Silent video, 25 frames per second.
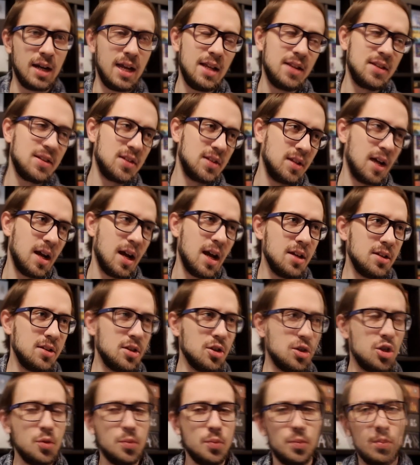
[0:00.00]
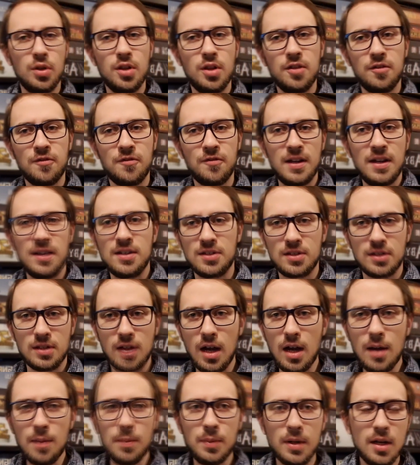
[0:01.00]
it's nice that you put it face
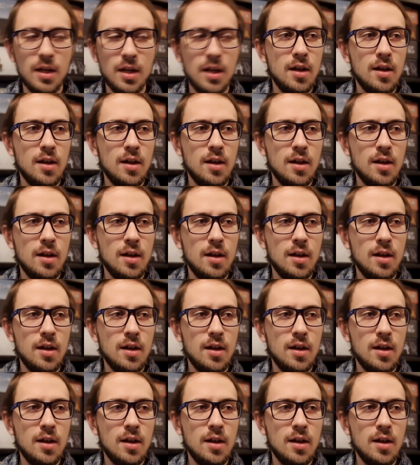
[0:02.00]
up.